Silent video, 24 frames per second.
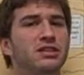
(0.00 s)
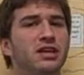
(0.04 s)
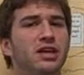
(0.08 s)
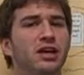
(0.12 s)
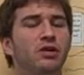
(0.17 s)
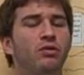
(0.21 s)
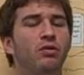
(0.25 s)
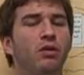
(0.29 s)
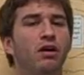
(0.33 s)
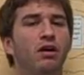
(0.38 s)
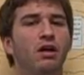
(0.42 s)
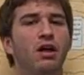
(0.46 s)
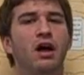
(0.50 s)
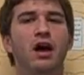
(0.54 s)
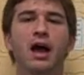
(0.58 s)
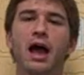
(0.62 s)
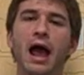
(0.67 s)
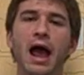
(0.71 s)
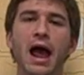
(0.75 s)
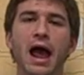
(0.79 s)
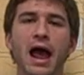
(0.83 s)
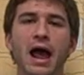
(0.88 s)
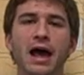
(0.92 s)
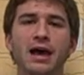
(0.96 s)
as equal
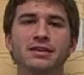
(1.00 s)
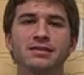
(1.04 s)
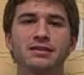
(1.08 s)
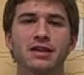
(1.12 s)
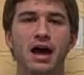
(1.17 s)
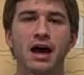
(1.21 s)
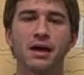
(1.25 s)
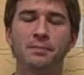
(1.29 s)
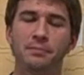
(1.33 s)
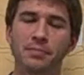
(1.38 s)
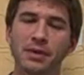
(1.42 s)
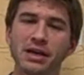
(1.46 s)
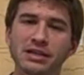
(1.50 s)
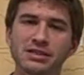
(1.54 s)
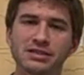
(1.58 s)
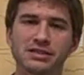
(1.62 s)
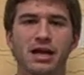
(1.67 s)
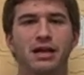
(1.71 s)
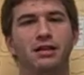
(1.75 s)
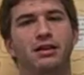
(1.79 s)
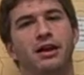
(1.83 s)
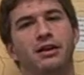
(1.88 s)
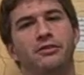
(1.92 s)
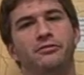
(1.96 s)
as a big
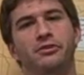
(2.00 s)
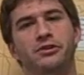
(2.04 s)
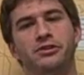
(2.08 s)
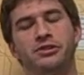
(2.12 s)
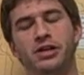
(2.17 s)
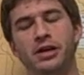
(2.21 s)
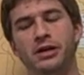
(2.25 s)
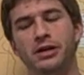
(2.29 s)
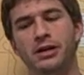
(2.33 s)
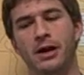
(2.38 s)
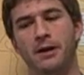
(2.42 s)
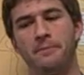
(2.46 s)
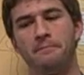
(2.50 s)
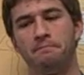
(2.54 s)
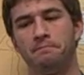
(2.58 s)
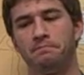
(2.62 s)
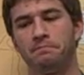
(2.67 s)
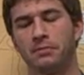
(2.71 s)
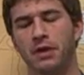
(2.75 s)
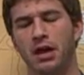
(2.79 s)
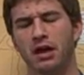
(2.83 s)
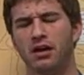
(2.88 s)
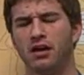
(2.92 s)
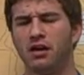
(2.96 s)
state like Virginia.
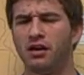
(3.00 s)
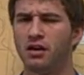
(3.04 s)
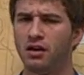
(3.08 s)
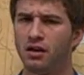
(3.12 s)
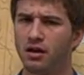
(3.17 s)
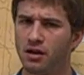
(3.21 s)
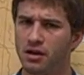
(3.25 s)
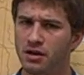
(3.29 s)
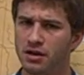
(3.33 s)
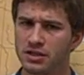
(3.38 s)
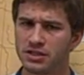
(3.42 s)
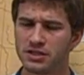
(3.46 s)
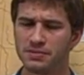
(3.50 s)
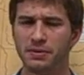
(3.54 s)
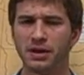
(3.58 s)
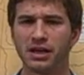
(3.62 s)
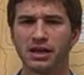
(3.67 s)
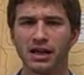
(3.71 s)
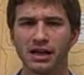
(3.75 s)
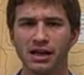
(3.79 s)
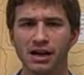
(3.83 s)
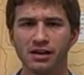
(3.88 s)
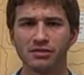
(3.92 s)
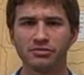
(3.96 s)

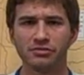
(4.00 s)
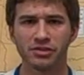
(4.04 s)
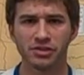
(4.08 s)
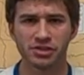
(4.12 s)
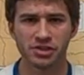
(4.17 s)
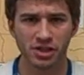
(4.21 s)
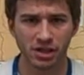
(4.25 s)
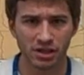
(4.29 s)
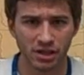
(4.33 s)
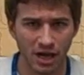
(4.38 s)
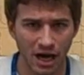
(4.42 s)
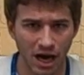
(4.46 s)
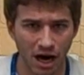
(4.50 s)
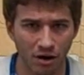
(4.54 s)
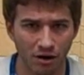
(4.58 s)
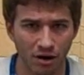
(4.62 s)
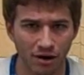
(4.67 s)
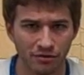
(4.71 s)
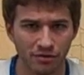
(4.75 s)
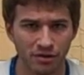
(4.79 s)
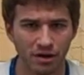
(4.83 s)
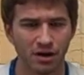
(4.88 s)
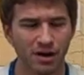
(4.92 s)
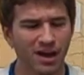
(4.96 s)
Speaking of Virginia,
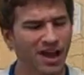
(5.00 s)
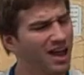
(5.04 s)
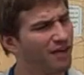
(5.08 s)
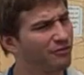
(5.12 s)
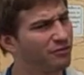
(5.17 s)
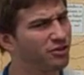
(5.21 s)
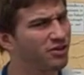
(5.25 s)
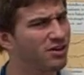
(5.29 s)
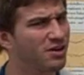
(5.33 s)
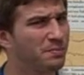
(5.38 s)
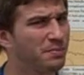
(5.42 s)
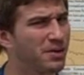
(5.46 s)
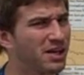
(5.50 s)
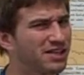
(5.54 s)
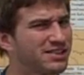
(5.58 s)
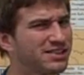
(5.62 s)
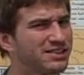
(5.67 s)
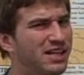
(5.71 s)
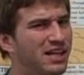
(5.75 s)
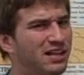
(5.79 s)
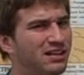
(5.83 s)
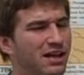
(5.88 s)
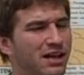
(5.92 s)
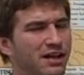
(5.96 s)
however, if you're a big
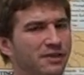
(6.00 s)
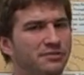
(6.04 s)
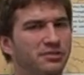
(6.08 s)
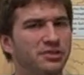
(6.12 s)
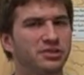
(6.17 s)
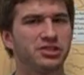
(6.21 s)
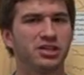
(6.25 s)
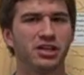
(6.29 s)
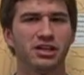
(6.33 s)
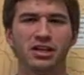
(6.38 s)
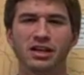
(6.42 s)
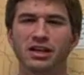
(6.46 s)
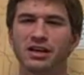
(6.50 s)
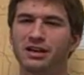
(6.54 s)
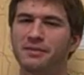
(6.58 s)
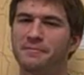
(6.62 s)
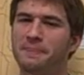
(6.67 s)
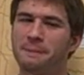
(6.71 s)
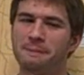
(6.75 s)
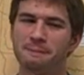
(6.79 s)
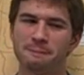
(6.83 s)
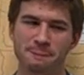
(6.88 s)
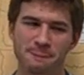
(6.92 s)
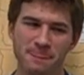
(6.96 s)
state like
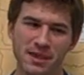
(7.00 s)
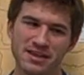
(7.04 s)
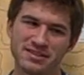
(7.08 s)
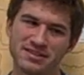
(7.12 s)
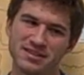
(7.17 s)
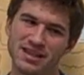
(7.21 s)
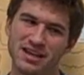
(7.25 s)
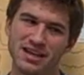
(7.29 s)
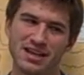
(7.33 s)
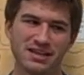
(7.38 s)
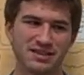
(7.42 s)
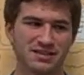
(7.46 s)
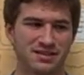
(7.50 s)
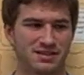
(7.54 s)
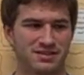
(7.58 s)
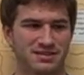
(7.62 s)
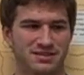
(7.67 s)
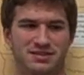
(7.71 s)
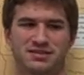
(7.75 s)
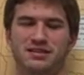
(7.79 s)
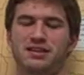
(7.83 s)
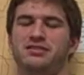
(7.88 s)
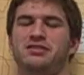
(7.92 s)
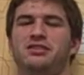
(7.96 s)
Virginia, this
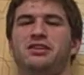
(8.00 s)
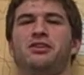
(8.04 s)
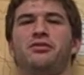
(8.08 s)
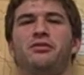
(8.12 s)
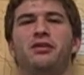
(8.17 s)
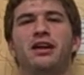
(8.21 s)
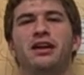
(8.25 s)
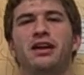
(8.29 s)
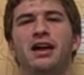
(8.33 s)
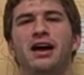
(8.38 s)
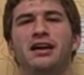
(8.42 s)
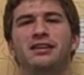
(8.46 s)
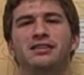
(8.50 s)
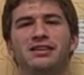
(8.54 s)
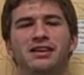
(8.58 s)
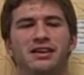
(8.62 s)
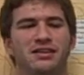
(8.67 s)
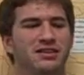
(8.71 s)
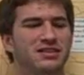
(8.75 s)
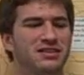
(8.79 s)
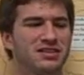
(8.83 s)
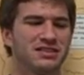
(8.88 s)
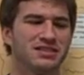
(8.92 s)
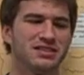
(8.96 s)
isn't such a great
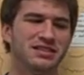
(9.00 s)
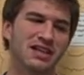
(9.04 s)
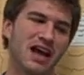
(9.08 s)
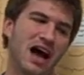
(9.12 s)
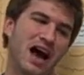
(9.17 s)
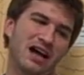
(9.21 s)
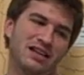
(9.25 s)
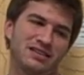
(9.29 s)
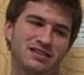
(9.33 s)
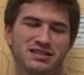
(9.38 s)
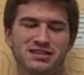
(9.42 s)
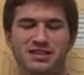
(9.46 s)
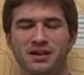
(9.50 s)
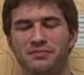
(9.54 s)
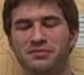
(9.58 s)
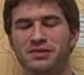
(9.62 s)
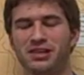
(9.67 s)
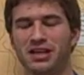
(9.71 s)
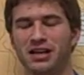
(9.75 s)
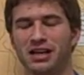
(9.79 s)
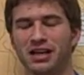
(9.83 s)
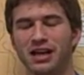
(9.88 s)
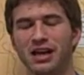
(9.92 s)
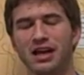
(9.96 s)
idea. This is not
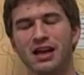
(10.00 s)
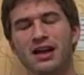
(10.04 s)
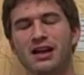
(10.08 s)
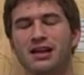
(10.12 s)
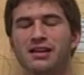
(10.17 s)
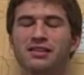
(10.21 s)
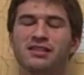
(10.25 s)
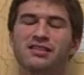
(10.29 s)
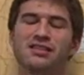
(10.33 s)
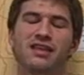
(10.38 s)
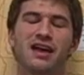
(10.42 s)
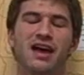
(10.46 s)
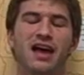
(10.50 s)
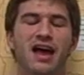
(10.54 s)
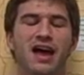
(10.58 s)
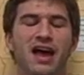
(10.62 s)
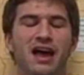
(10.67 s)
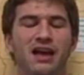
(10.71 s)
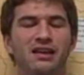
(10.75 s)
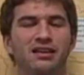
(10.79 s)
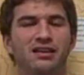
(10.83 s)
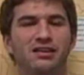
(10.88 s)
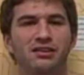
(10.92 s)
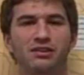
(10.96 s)
something
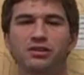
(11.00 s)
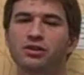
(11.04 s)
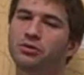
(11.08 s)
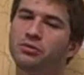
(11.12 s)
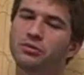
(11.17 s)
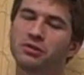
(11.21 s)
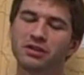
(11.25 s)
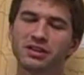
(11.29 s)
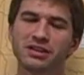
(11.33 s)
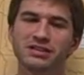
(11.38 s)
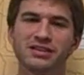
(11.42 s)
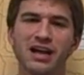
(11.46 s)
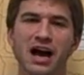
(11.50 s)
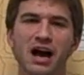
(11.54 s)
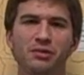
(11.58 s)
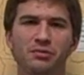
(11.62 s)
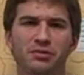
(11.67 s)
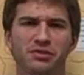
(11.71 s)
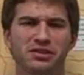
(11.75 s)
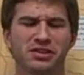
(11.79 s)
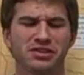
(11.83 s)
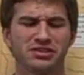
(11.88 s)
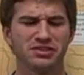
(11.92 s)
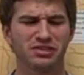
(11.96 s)
that you're really down
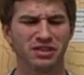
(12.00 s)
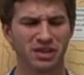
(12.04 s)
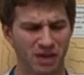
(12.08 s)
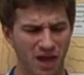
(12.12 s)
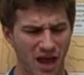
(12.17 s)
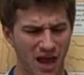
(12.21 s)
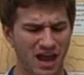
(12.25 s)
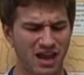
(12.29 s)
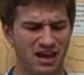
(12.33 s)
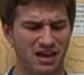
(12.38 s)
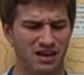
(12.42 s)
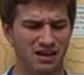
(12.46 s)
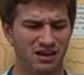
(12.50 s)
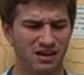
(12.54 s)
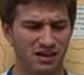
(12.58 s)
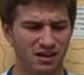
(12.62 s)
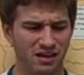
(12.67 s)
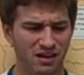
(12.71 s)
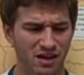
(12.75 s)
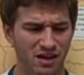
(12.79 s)
with, because you're like, hey,